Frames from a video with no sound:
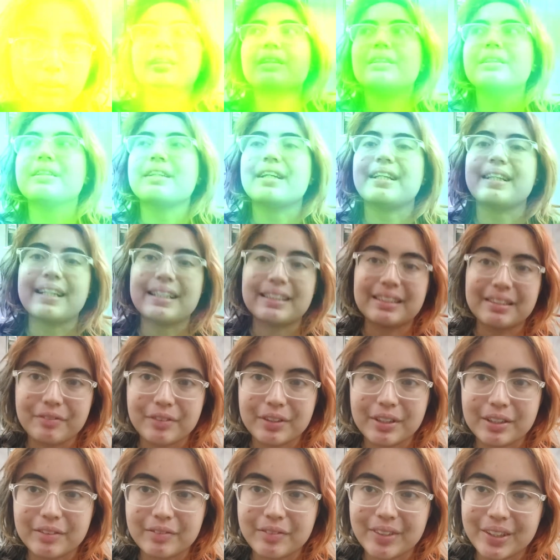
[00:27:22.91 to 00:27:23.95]
So yeah, that's it
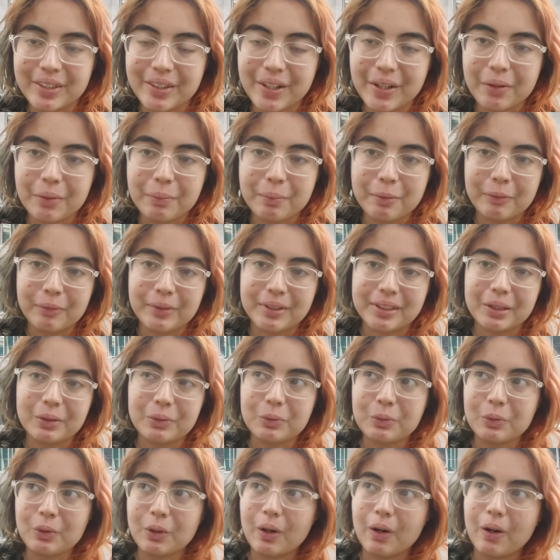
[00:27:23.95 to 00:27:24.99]
for this video. I hope it wasn't
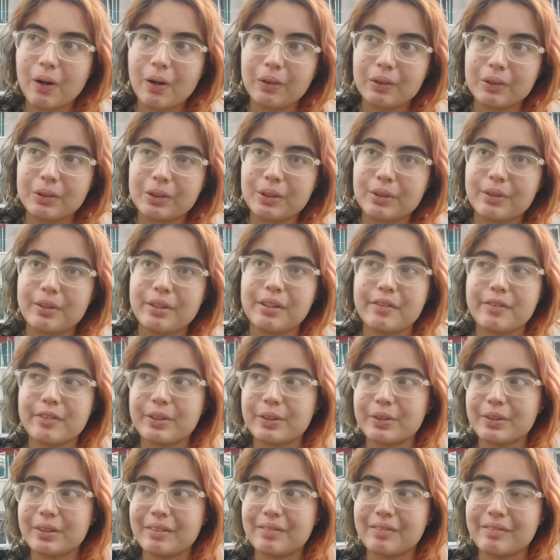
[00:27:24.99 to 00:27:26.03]
too long. Sorry
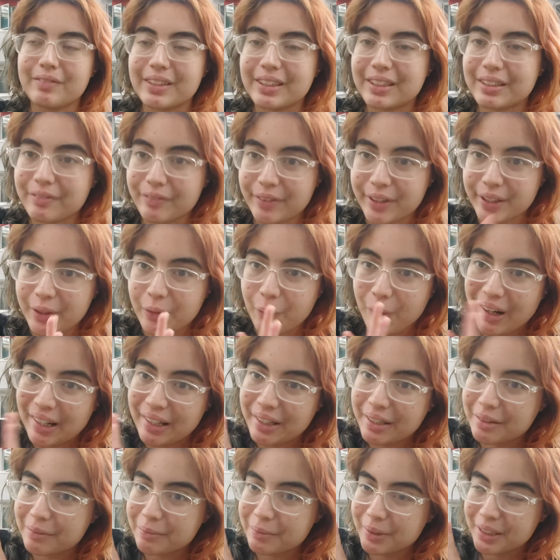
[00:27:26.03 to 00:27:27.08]
also if it's very
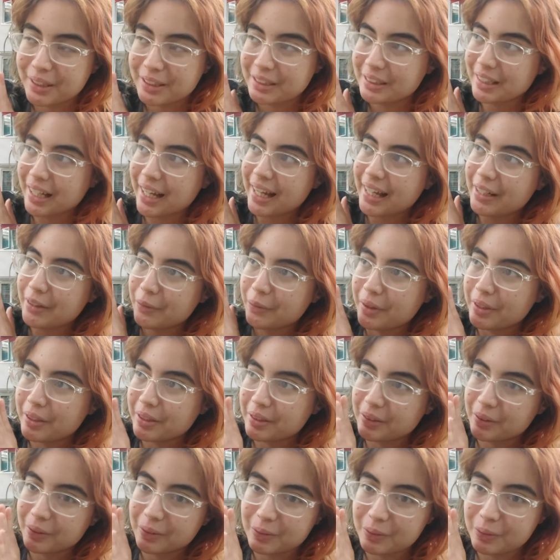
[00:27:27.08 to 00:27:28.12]
quiet because I don't want
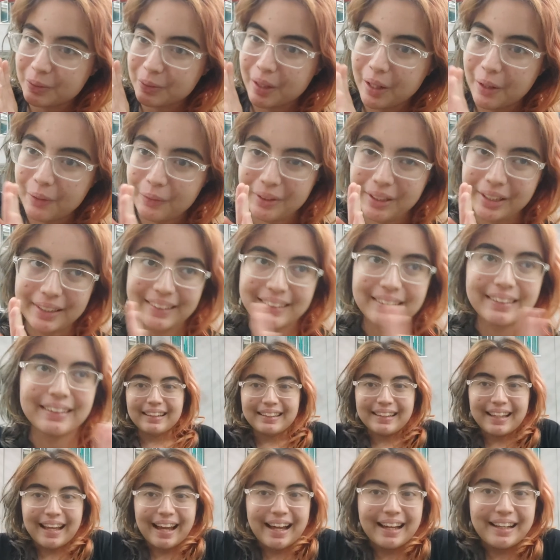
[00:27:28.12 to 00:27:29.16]
to talk too loud here.
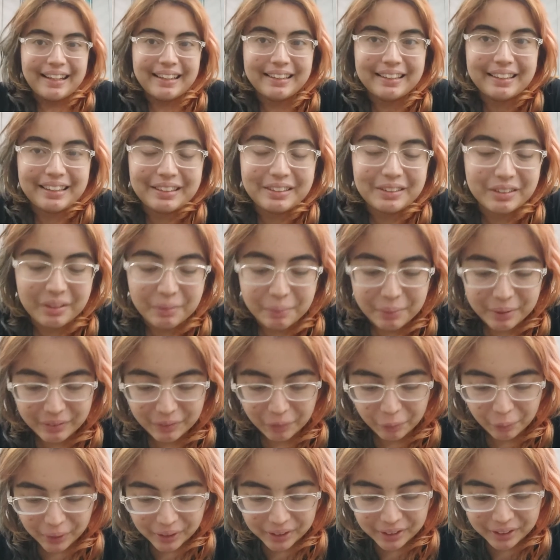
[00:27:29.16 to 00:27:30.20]
Yeah, thank you so much
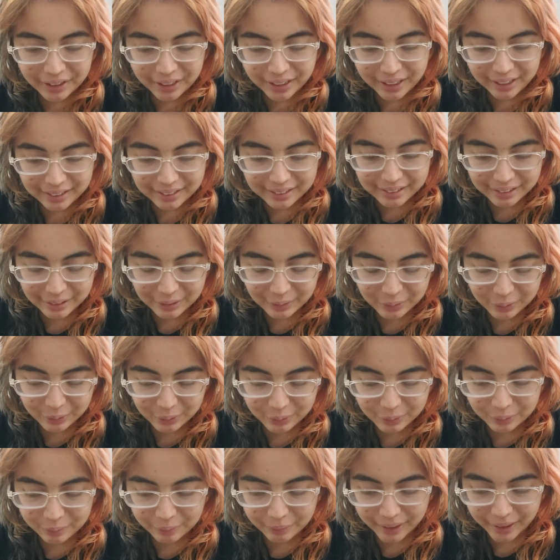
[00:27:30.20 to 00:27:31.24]
for watching and listening
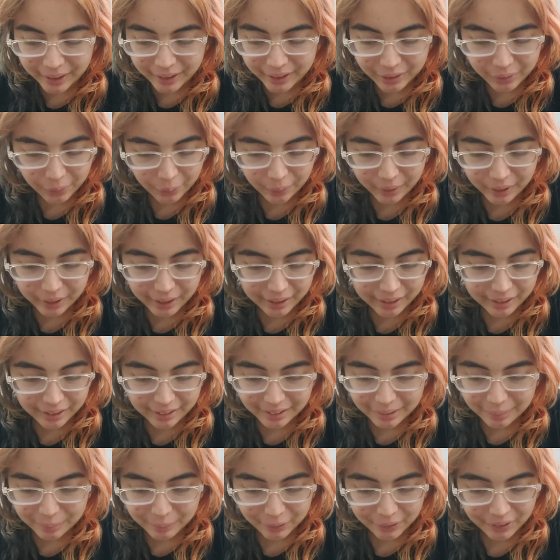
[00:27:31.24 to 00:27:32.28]
to my story,
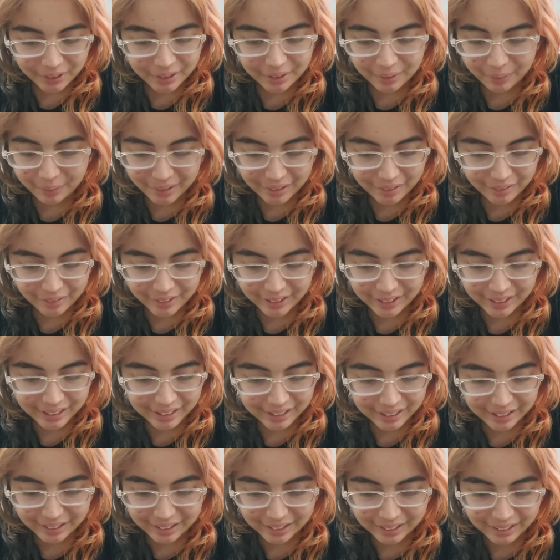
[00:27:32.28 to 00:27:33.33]
testimony, whatever is
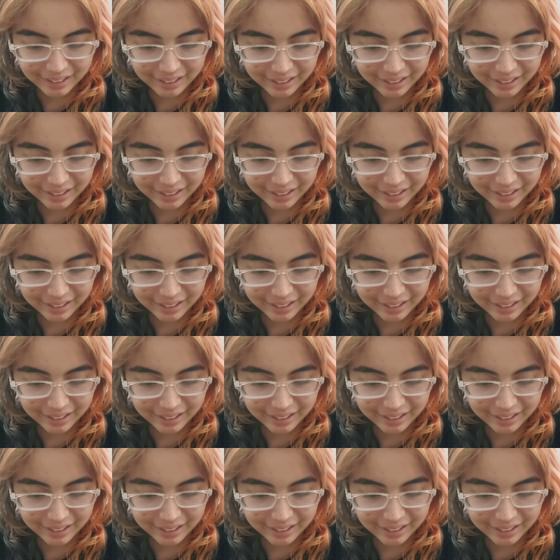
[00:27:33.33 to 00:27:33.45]
this.